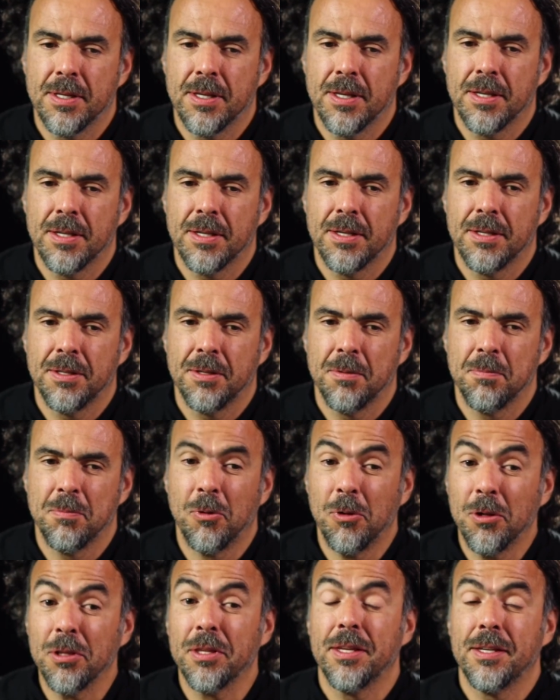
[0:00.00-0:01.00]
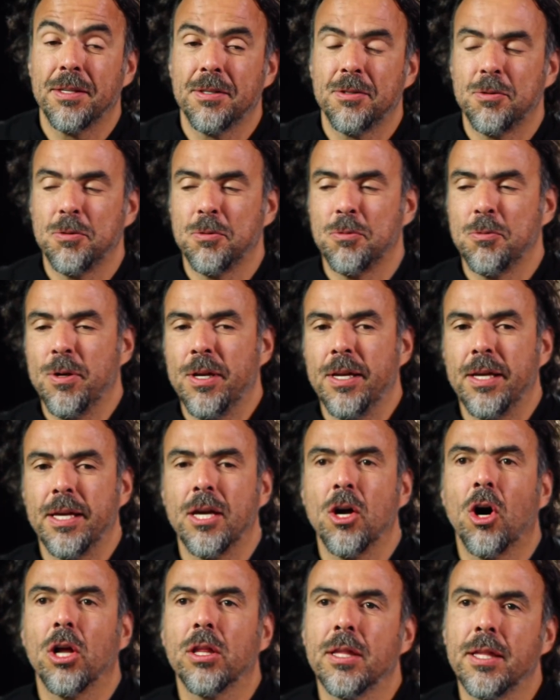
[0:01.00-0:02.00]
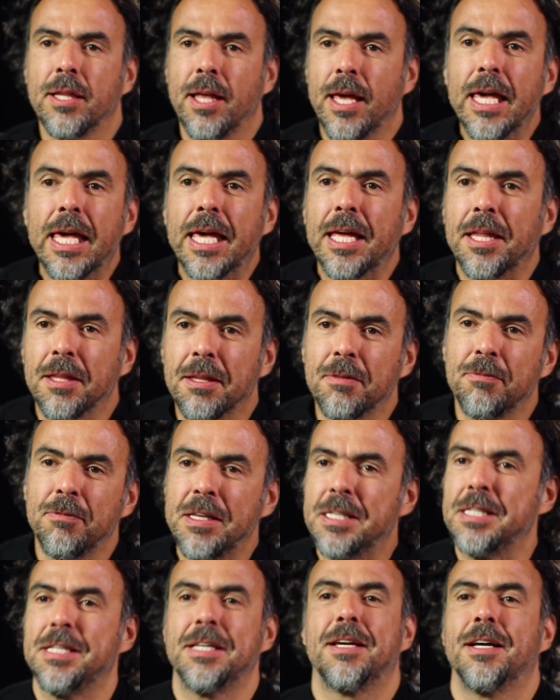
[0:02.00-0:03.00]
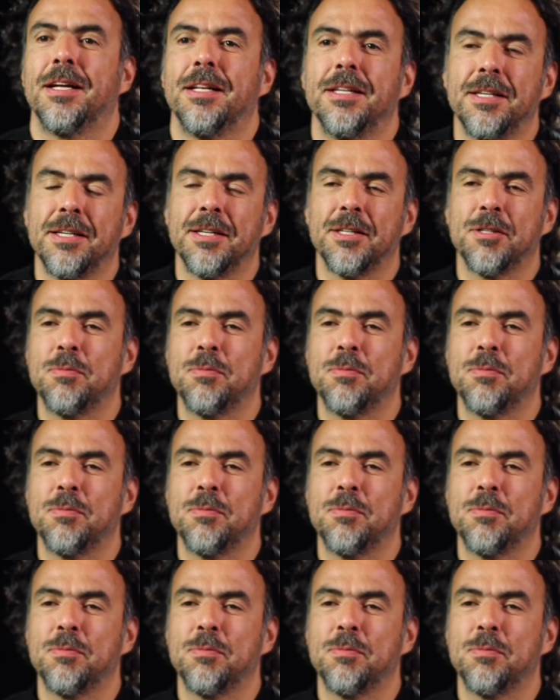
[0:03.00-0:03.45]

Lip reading: and the boldness to really got naked physically,